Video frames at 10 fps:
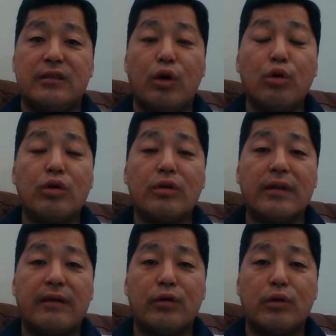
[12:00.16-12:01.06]
local
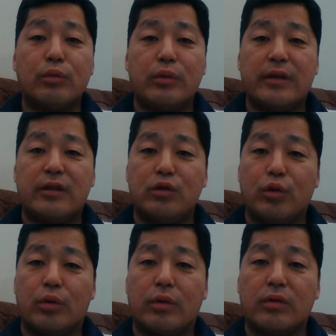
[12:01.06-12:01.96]
level with
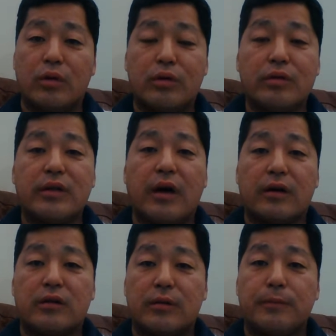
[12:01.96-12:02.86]
your local
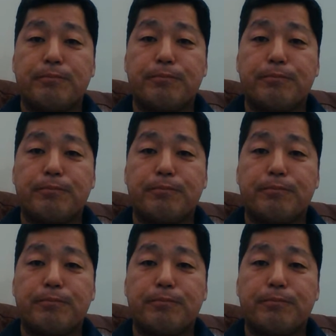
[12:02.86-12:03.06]
doctor.